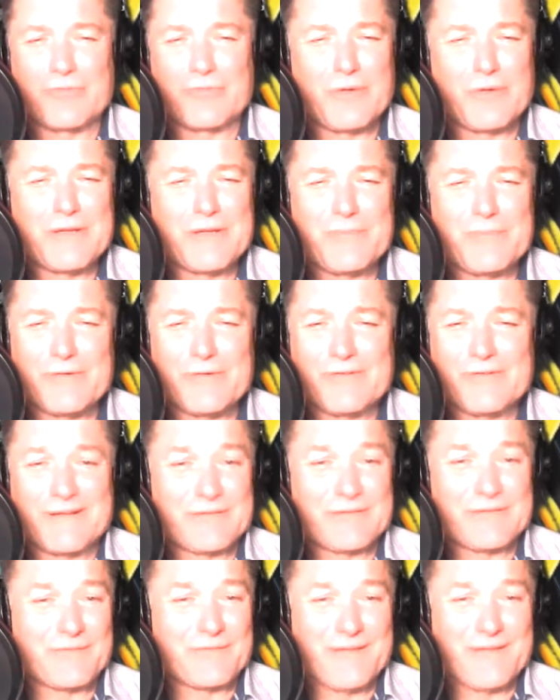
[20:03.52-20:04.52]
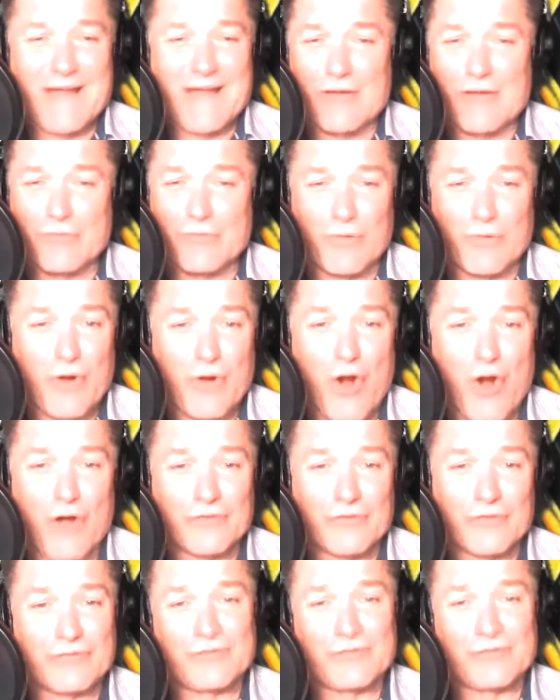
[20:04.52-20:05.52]
20% of the actual
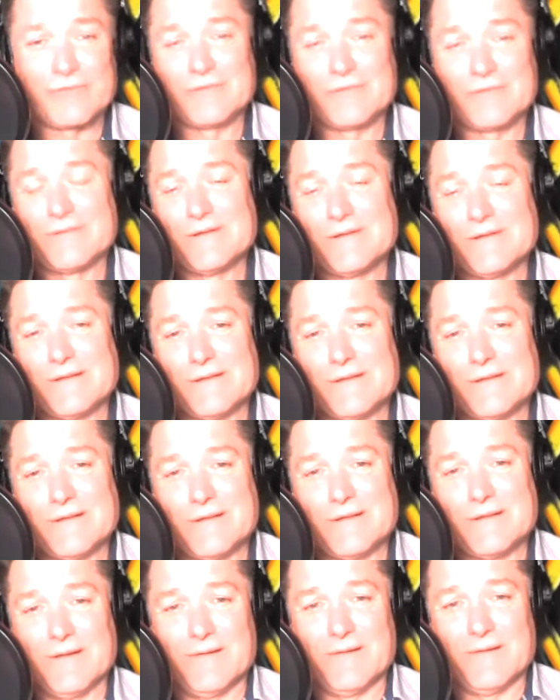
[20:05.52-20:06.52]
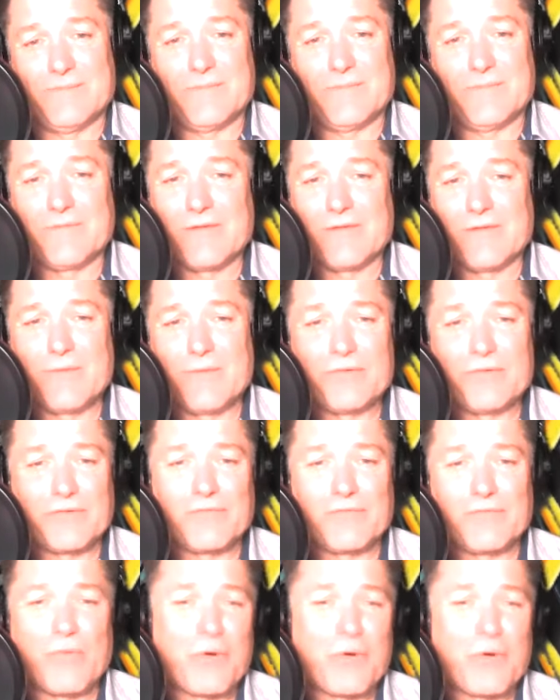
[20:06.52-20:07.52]
cost. It was a
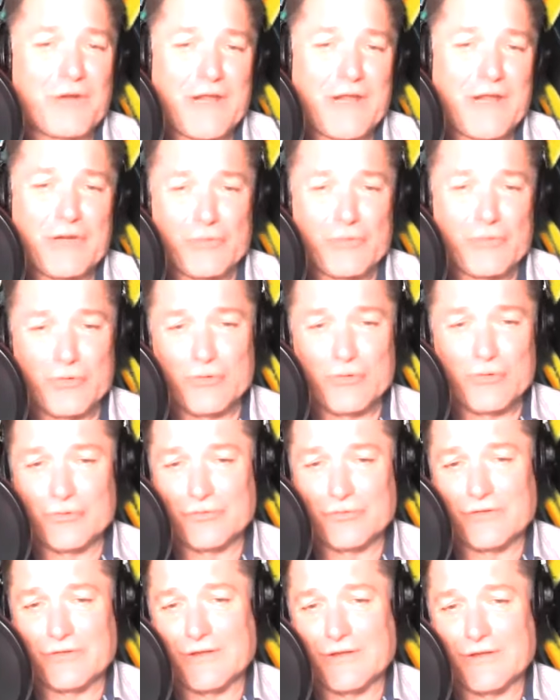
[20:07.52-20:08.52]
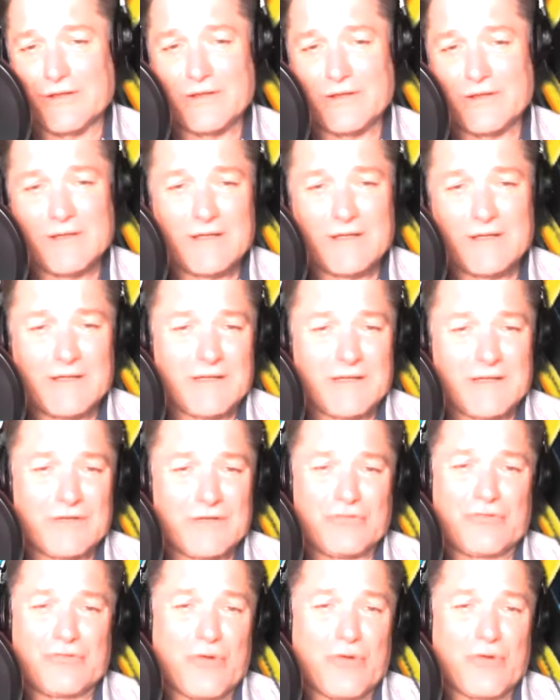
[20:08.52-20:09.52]
4-day cruise. They
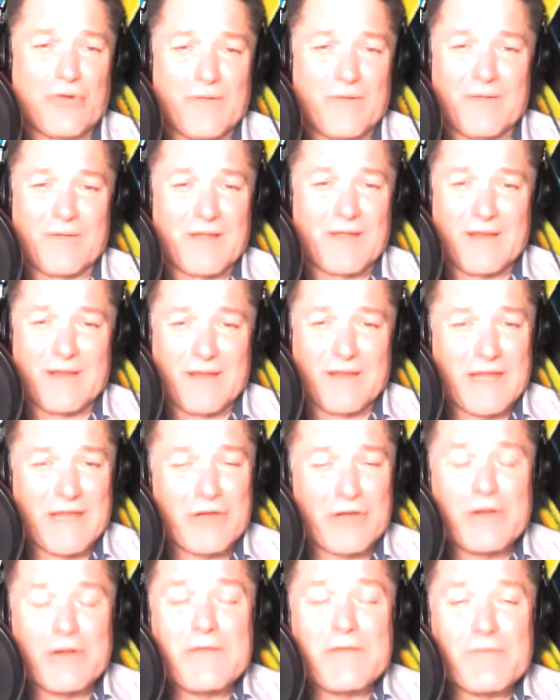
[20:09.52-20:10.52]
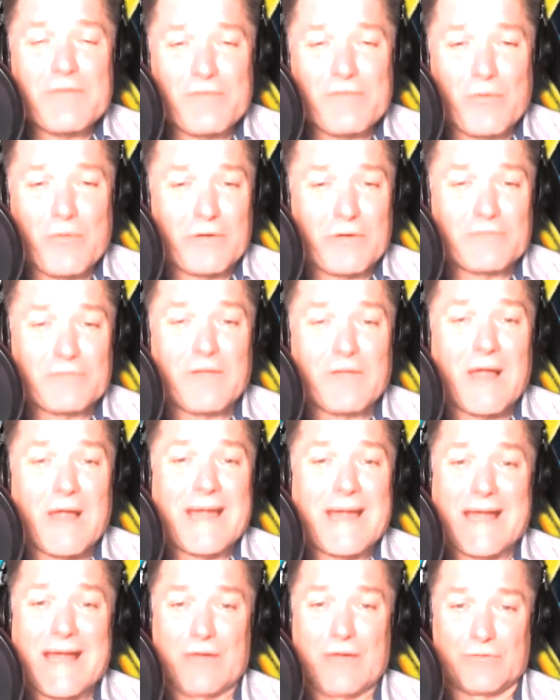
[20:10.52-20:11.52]
drove, he couldn't even afford to fly
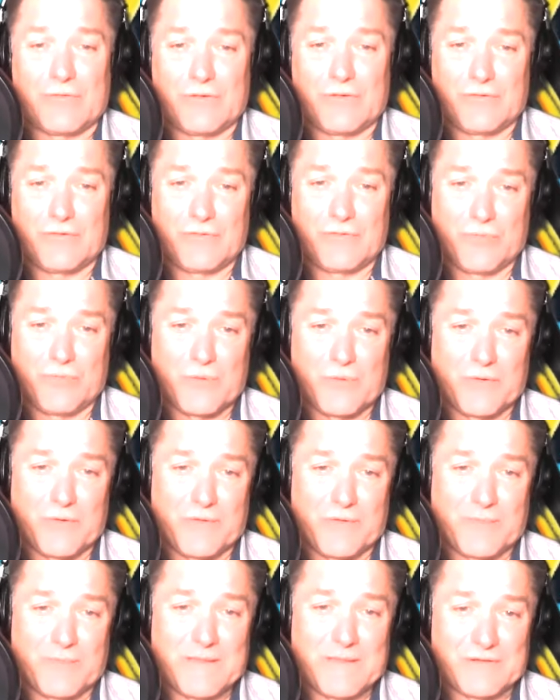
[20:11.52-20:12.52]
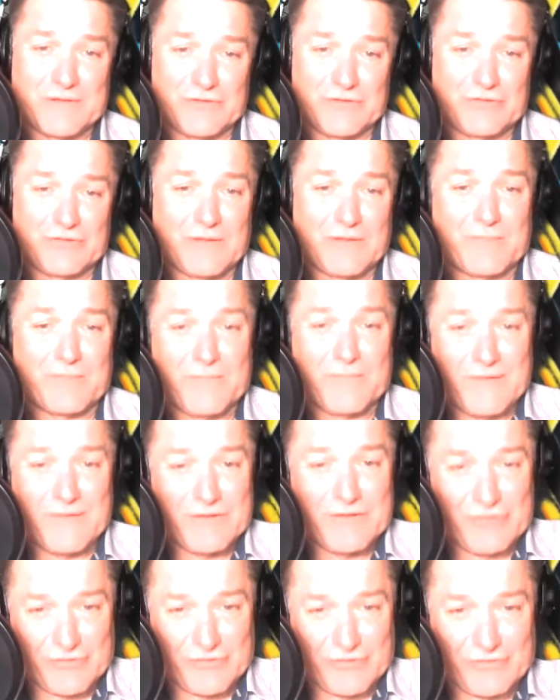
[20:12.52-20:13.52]
out to where they meet the ship. They
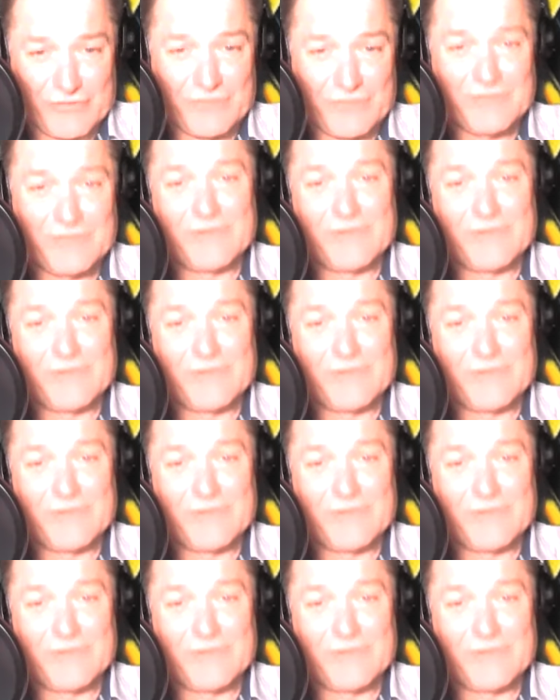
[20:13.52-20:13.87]
just